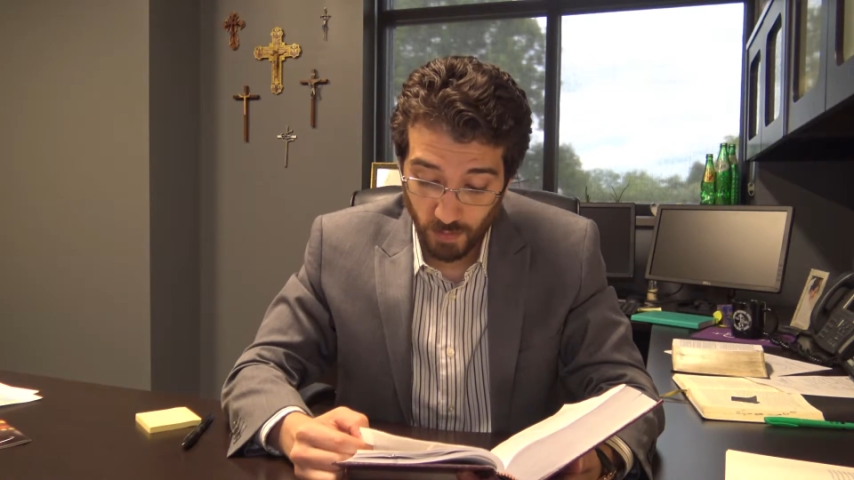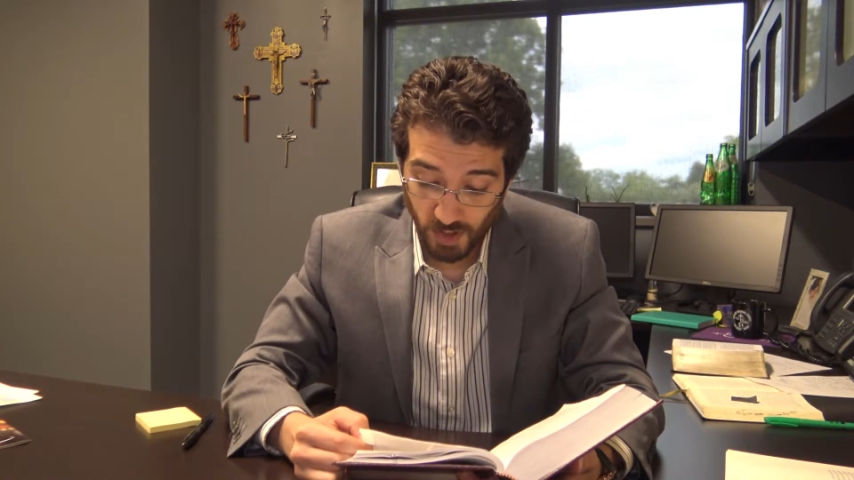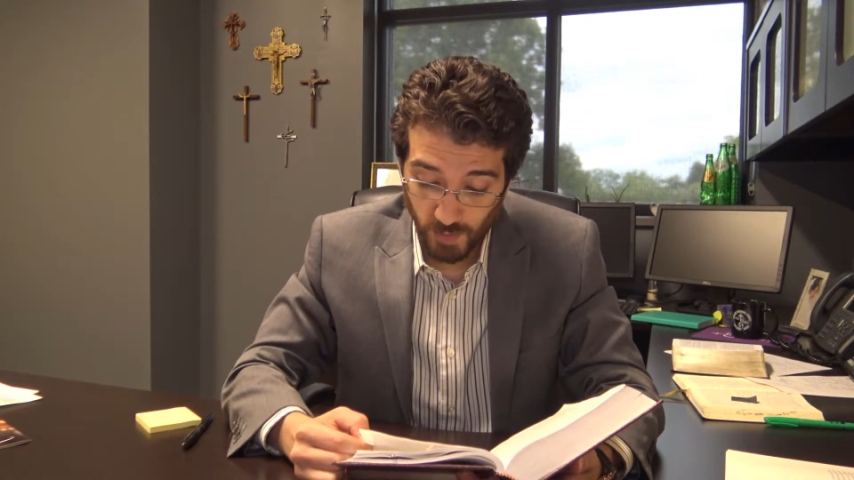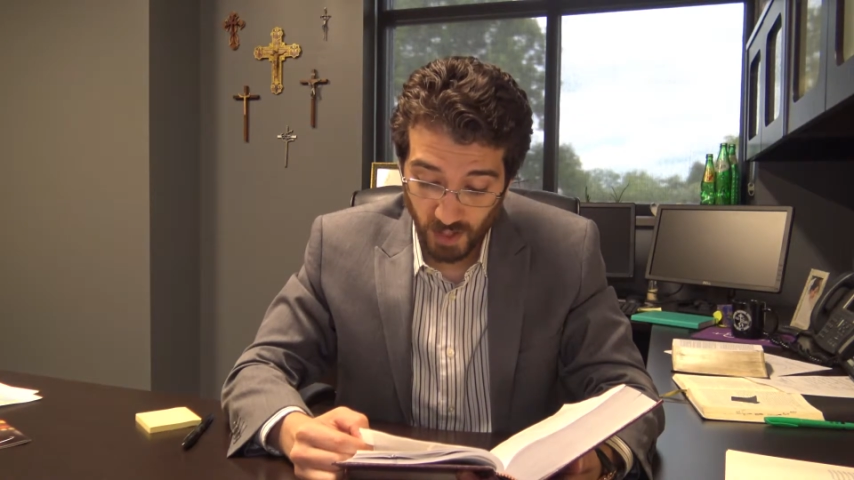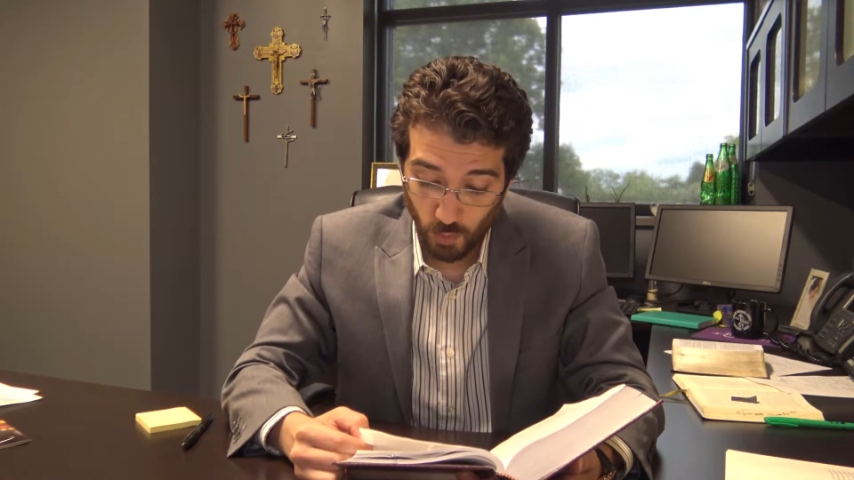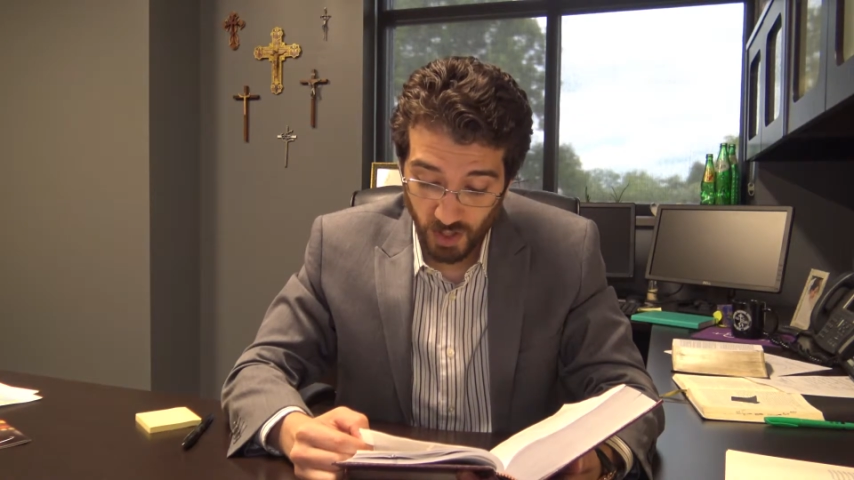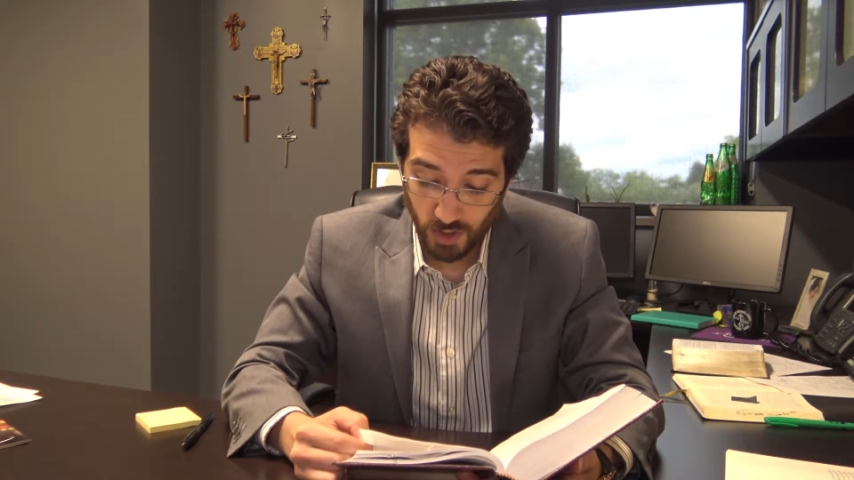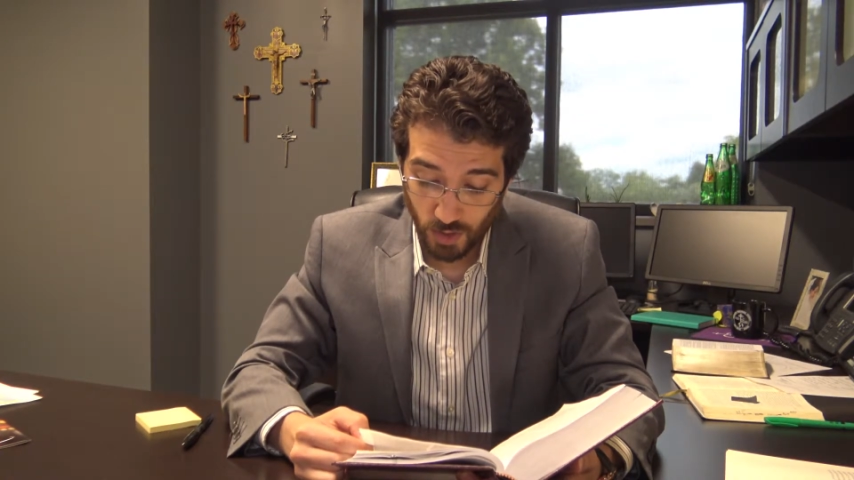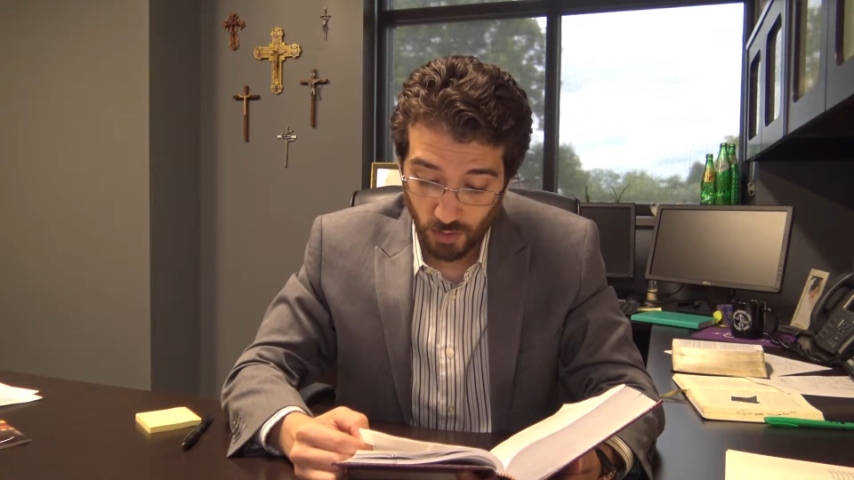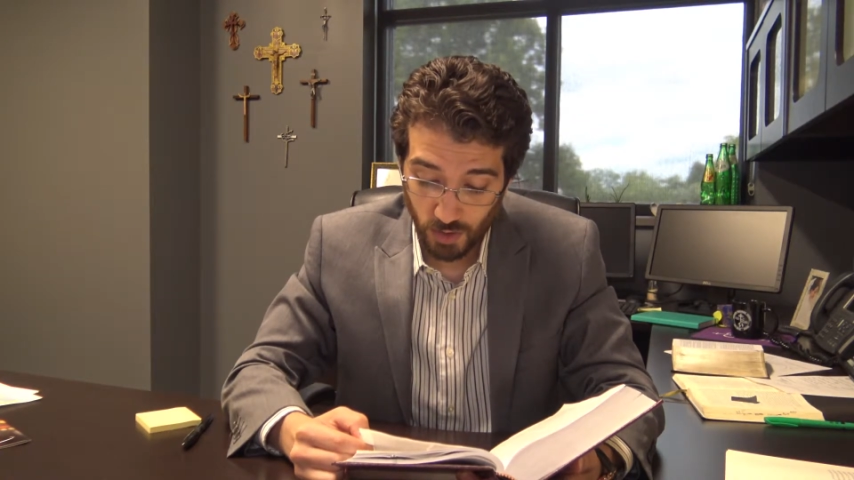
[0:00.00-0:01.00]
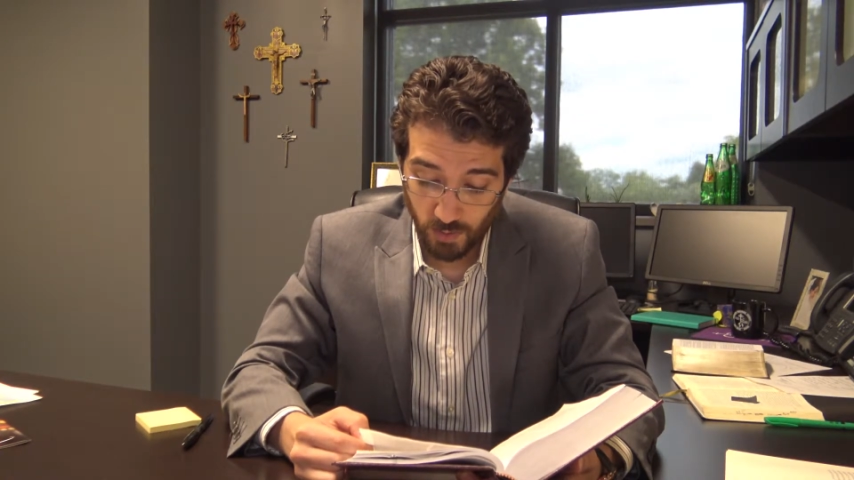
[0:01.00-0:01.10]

must we do